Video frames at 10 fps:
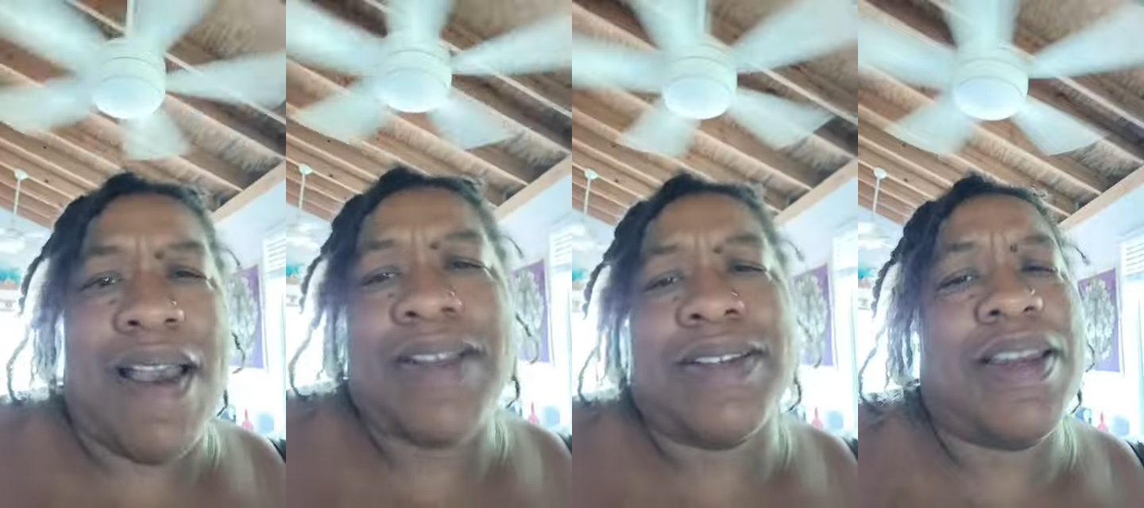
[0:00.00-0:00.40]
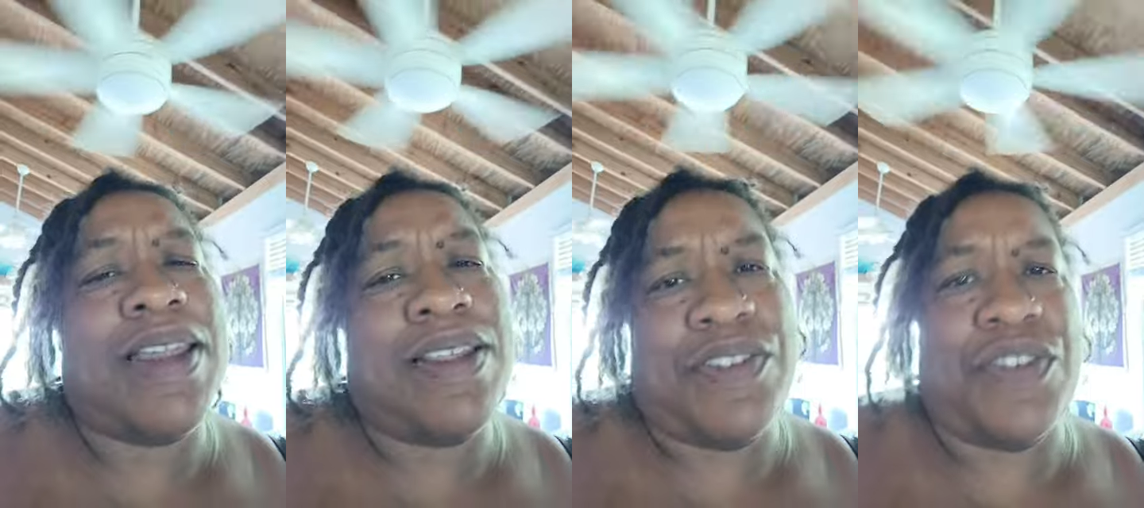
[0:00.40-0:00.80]
act in
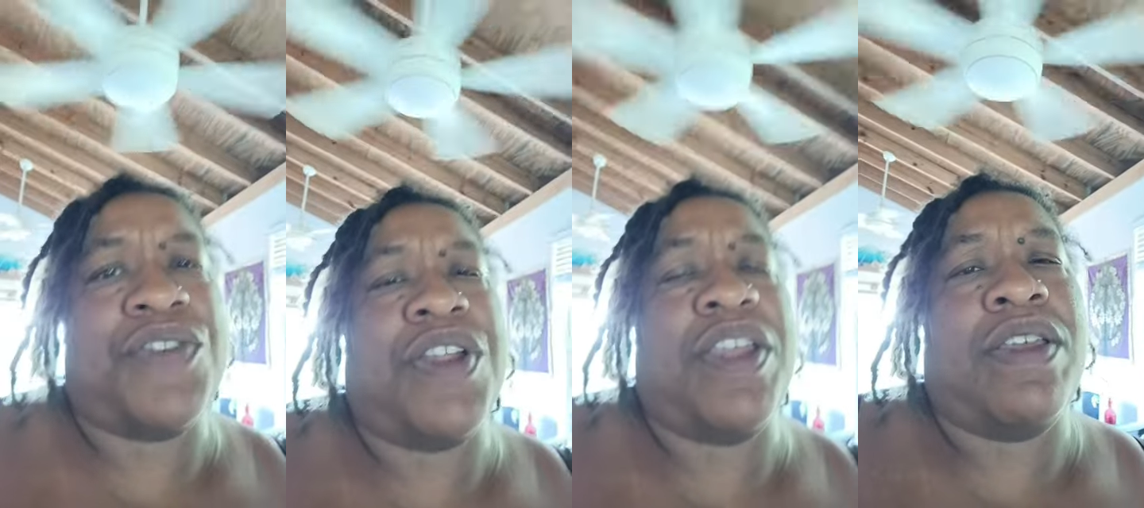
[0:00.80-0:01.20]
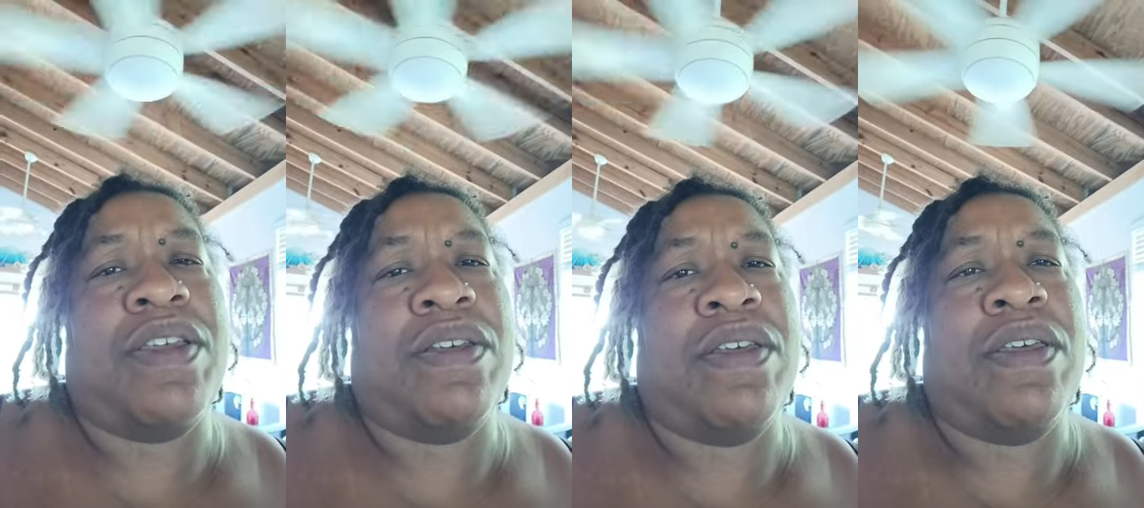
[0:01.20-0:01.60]
history.
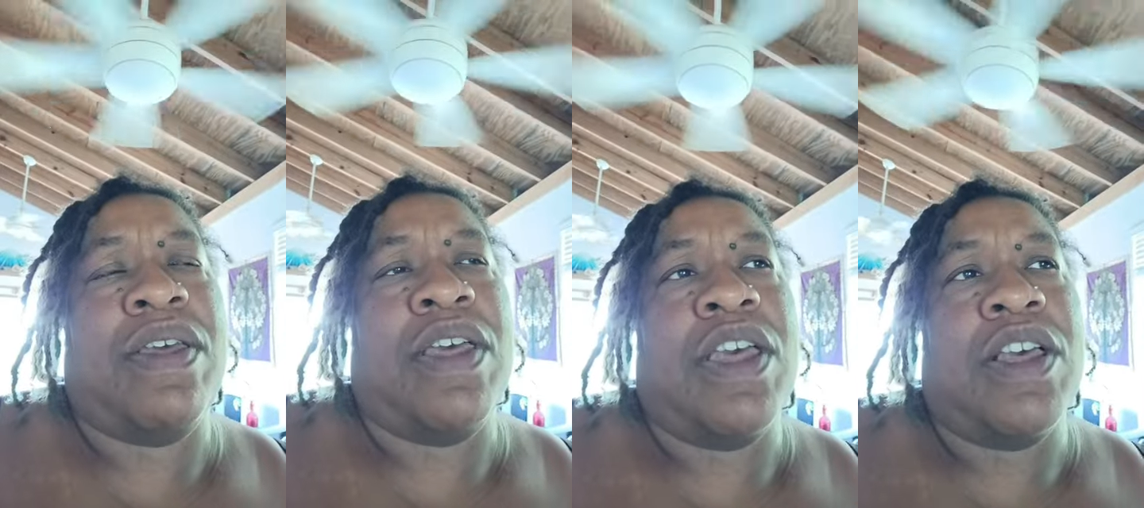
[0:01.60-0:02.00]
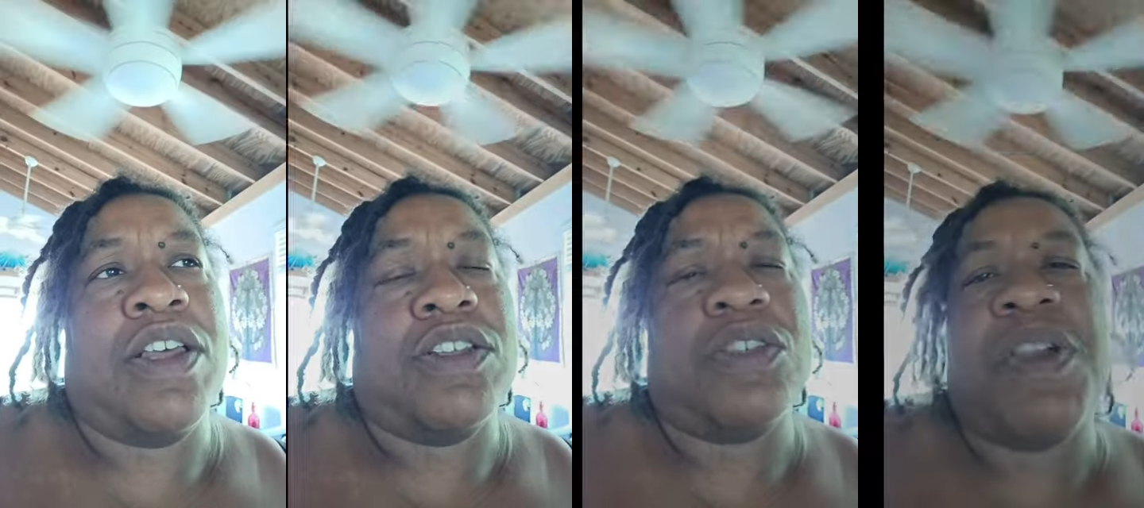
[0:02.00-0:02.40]

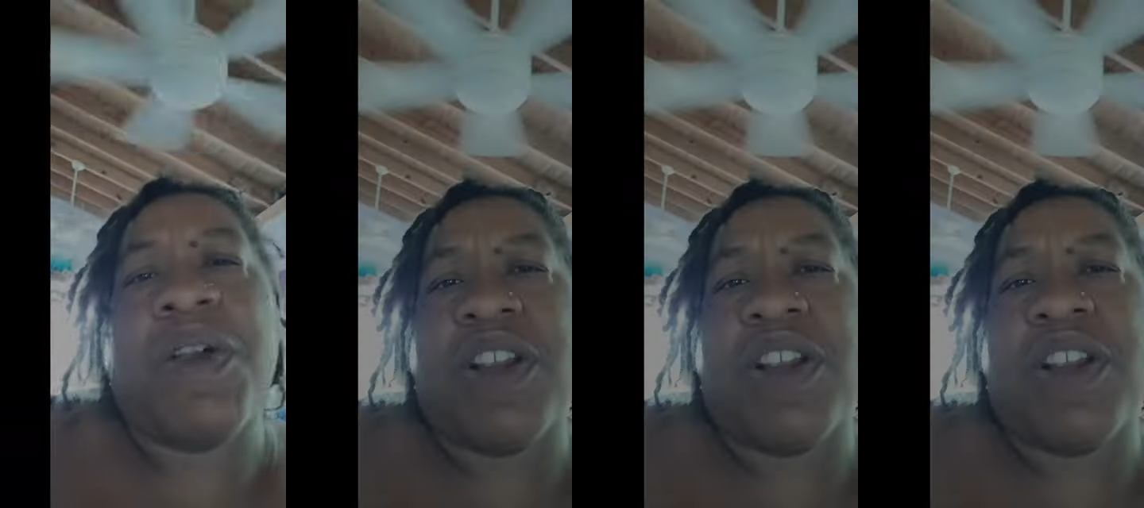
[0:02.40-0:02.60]
So, my